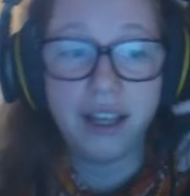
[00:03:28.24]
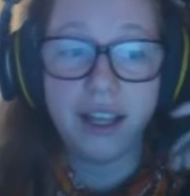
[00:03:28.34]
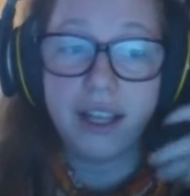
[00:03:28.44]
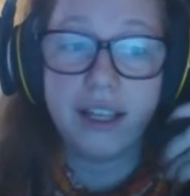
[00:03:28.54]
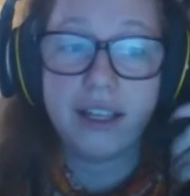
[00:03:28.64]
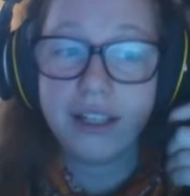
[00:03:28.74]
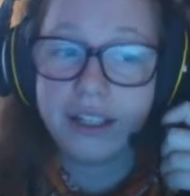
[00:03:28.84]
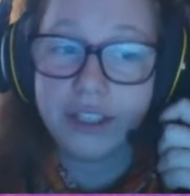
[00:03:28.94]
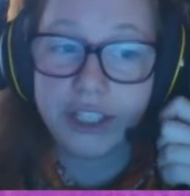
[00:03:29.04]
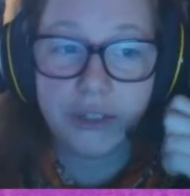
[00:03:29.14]

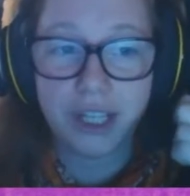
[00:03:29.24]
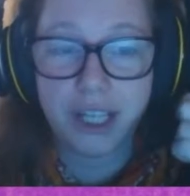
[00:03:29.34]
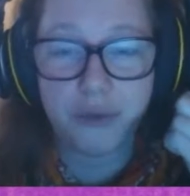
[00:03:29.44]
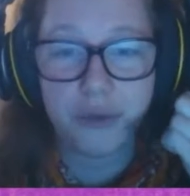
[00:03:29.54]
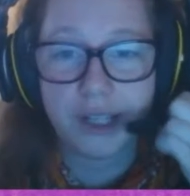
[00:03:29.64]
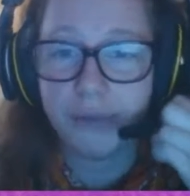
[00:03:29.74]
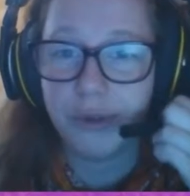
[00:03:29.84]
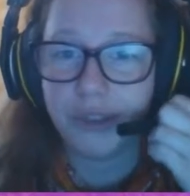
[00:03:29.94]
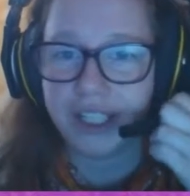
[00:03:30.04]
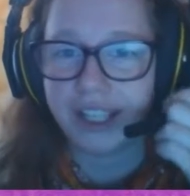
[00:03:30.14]
Do you like Rick and
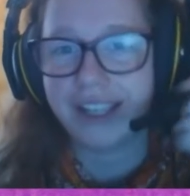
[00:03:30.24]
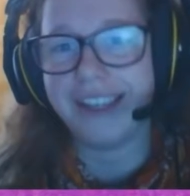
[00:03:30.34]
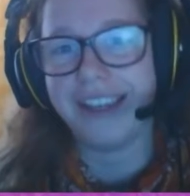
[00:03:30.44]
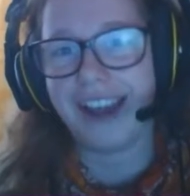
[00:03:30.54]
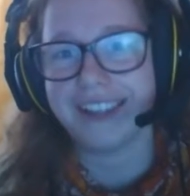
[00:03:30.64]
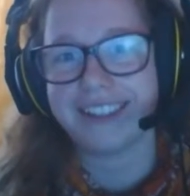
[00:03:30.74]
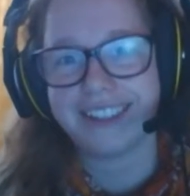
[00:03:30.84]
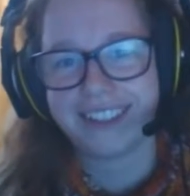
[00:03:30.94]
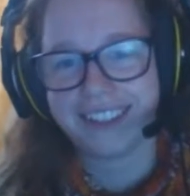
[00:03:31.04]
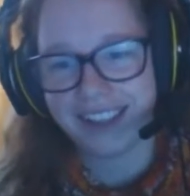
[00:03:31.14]
Morty?
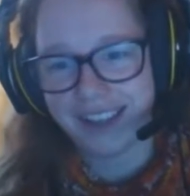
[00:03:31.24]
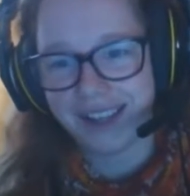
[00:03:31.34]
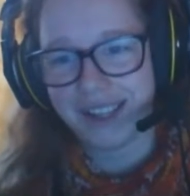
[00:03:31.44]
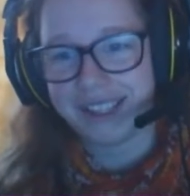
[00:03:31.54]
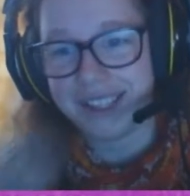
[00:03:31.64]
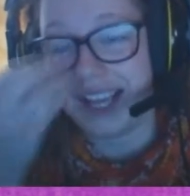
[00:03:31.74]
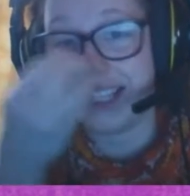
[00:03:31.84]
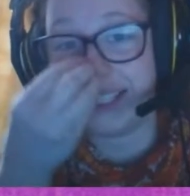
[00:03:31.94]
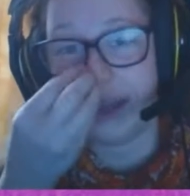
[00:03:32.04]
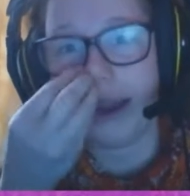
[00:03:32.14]
Yes.
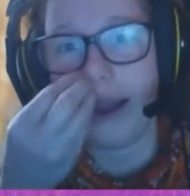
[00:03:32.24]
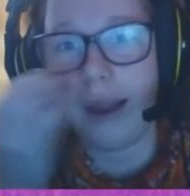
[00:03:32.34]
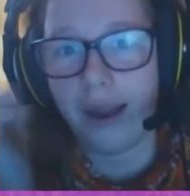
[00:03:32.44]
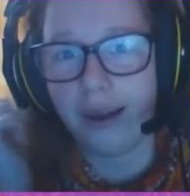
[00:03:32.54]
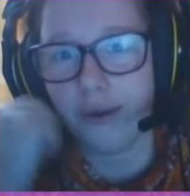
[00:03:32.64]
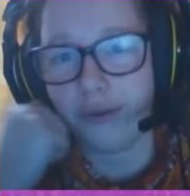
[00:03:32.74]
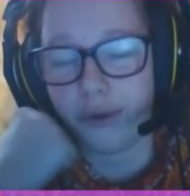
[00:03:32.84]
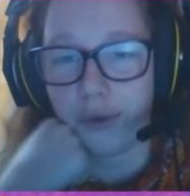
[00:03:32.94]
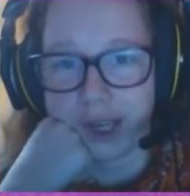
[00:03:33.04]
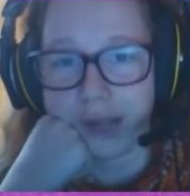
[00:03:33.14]
Yes, I love
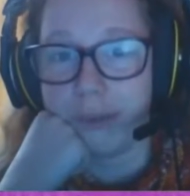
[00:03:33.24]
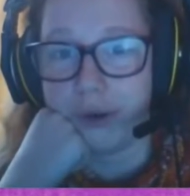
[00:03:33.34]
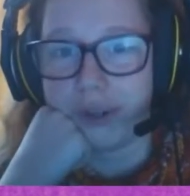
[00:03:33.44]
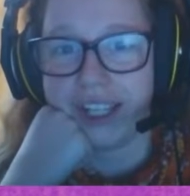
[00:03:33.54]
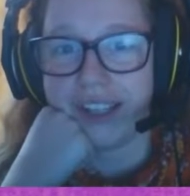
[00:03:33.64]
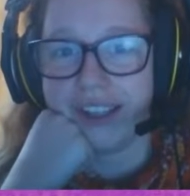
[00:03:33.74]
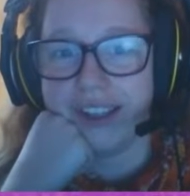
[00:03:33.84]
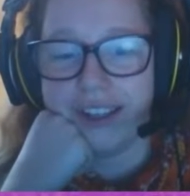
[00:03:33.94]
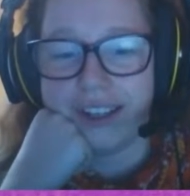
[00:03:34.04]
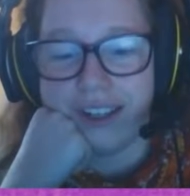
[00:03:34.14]
Rick and Morty.
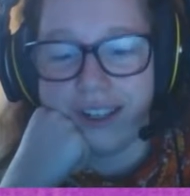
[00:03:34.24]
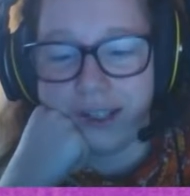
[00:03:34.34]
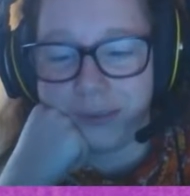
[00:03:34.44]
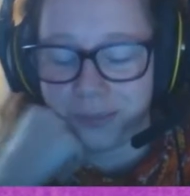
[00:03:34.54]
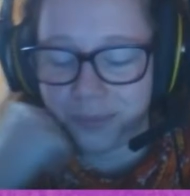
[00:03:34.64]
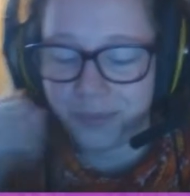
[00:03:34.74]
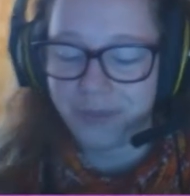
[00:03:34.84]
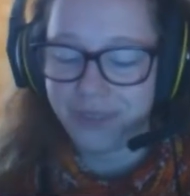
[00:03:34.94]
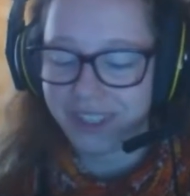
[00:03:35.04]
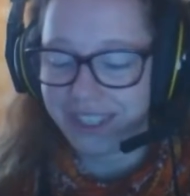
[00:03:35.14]

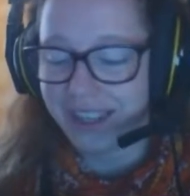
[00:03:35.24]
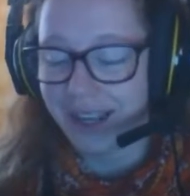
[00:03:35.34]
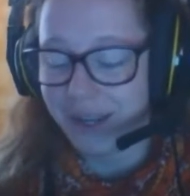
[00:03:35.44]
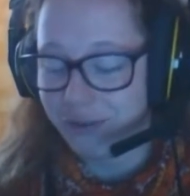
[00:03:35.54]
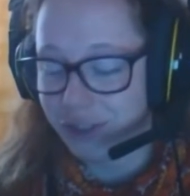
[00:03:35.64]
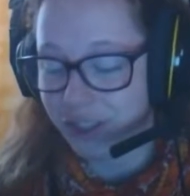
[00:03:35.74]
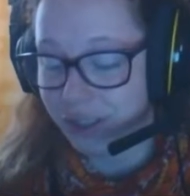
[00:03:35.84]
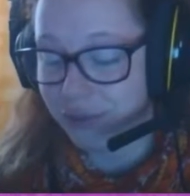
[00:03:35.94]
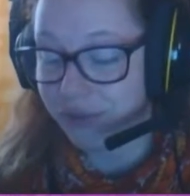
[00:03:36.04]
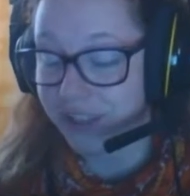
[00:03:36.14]
I've
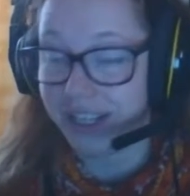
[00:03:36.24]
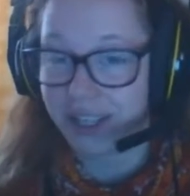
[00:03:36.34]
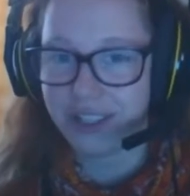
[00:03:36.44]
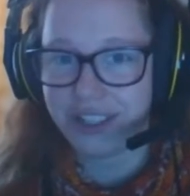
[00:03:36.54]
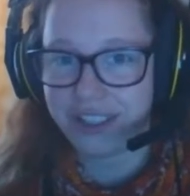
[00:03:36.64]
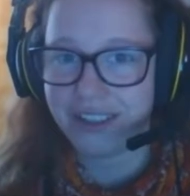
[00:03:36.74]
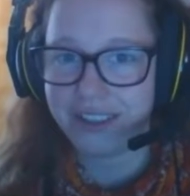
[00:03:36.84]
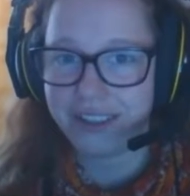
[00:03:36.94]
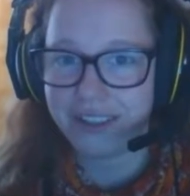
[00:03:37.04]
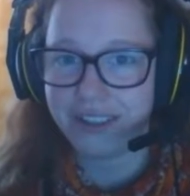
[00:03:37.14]
just finished
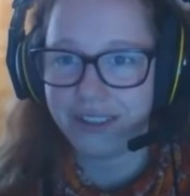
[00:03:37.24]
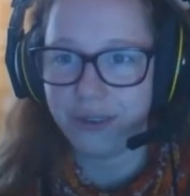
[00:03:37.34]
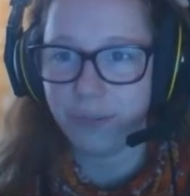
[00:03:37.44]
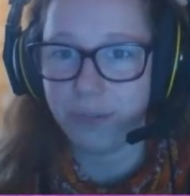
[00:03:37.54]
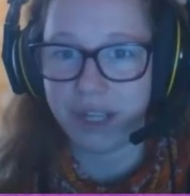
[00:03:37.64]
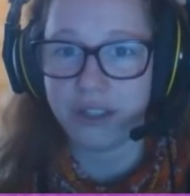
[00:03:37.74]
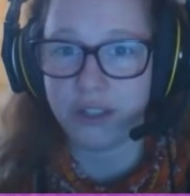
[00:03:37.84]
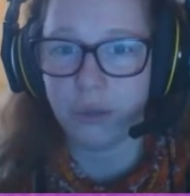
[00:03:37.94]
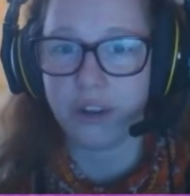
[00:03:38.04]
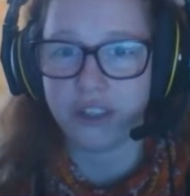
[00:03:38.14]
binge
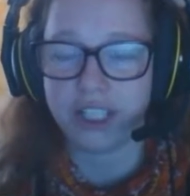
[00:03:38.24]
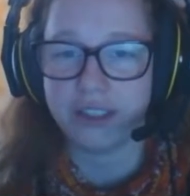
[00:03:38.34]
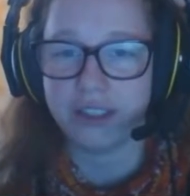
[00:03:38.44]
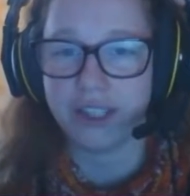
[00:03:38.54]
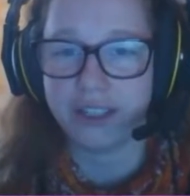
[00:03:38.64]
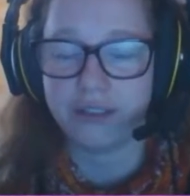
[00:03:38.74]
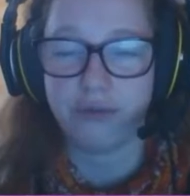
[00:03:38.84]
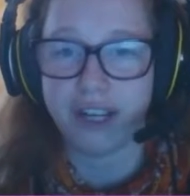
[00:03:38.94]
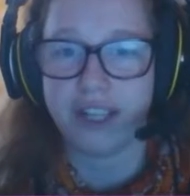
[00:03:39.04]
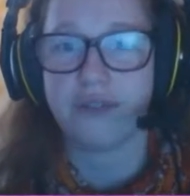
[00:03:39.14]
watching it,
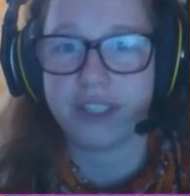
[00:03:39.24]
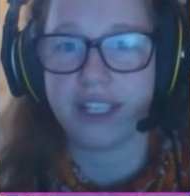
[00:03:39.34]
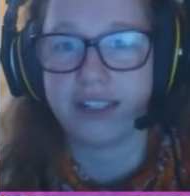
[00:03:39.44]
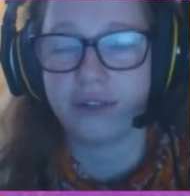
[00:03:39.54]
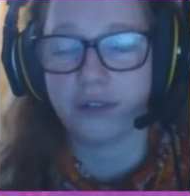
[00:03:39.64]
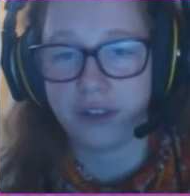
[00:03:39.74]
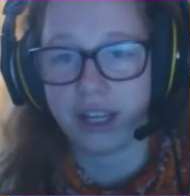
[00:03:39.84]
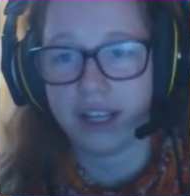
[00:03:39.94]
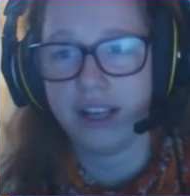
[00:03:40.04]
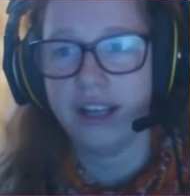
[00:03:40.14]
ready for season
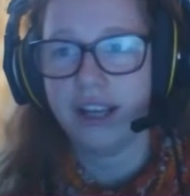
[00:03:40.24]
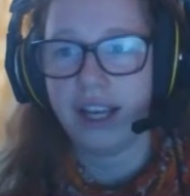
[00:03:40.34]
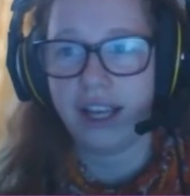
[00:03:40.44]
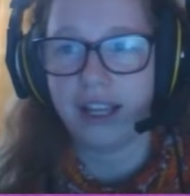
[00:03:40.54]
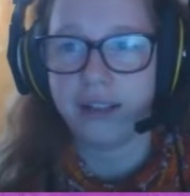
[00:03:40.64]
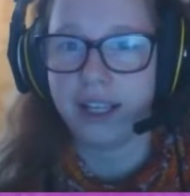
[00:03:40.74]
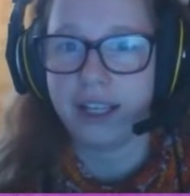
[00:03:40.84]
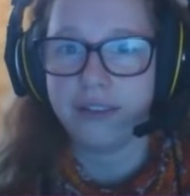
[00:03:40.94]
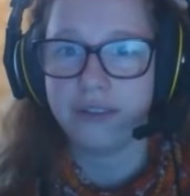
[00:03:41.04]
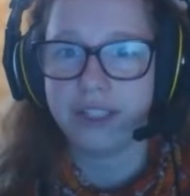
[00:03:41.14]
3, and
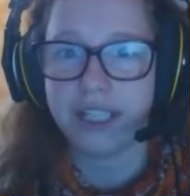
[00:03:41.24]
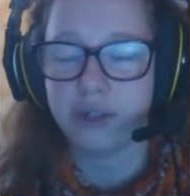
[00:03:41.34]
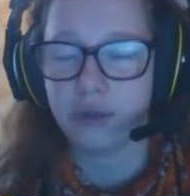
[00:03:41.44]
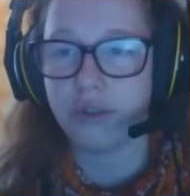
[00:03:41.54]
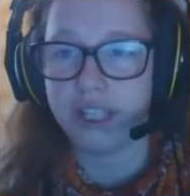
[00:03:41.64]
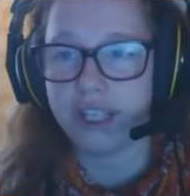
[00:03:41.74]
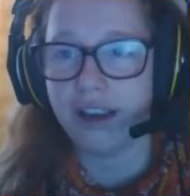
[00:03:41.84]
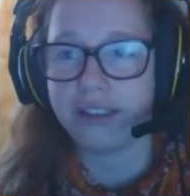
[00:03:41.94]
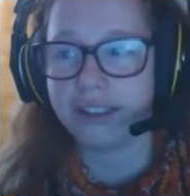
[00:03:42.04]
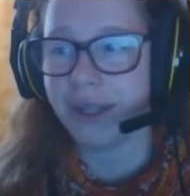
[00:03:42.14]
season 3
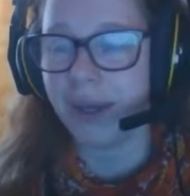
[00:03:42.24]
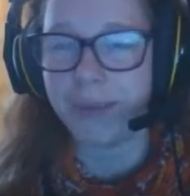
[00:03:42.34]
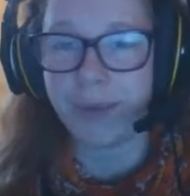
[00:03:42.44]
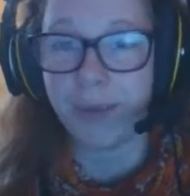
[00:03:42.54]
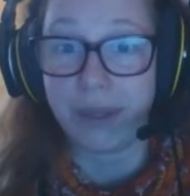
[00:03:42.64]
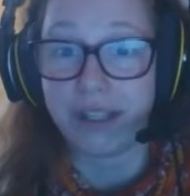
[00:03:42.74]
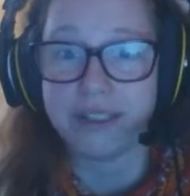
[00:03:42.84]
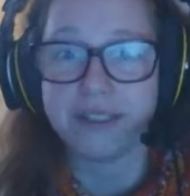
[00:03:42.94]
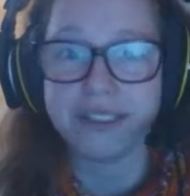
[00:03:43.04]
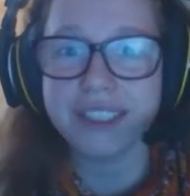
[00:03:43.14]
can't come quick enough.